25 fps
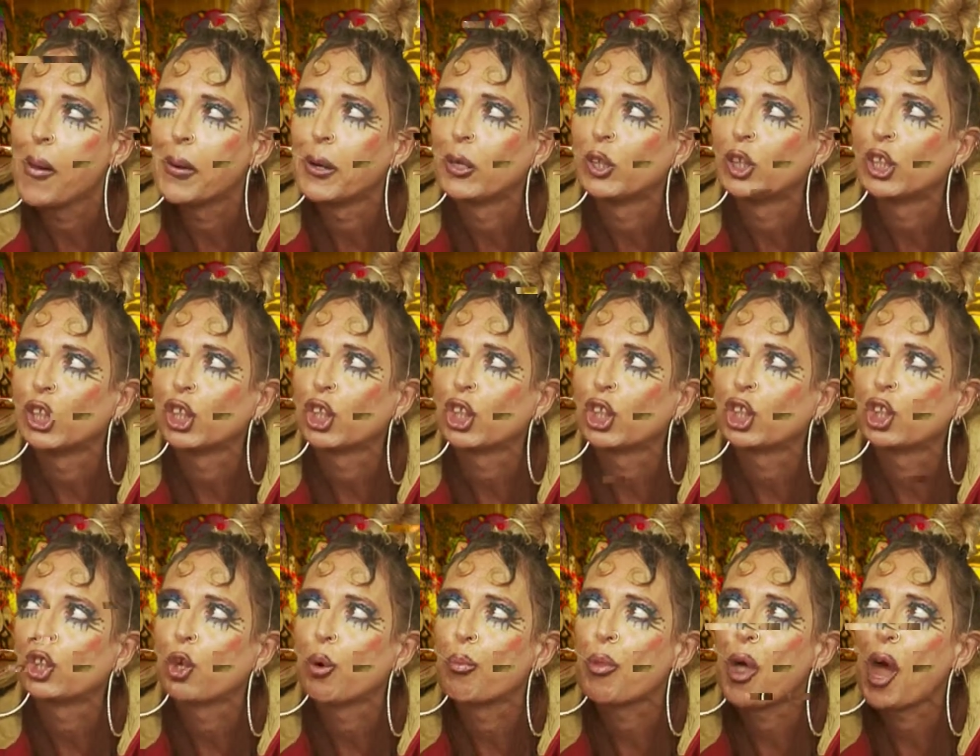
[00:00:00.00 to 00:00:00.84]
I
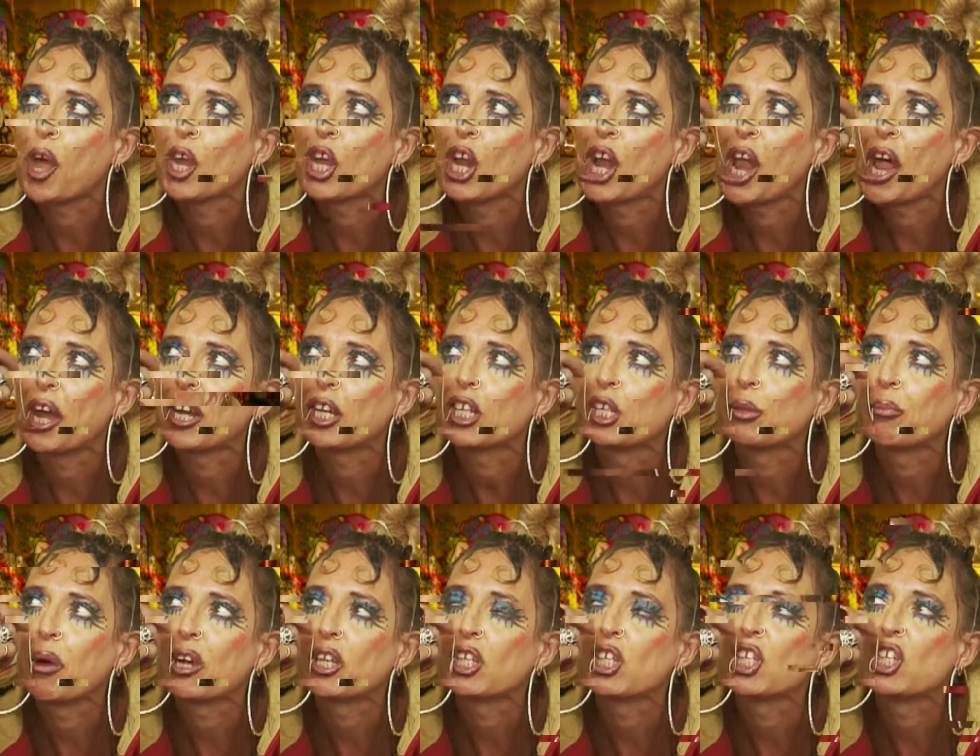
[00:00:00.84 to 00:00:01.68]
just hope that he likes
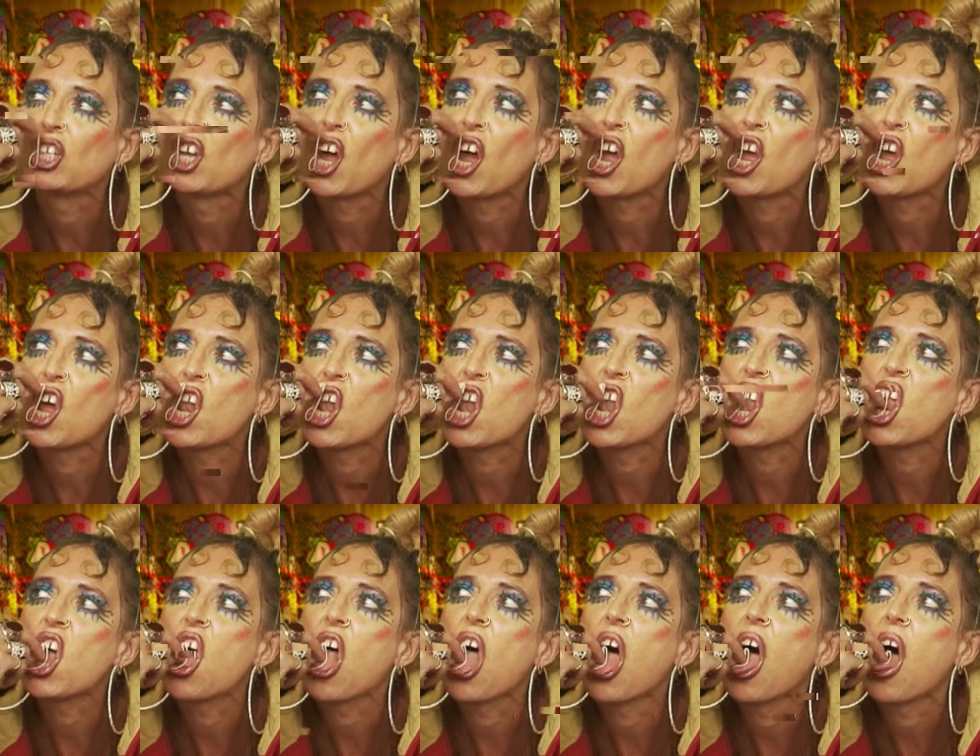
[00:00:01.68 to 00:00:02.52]
my style.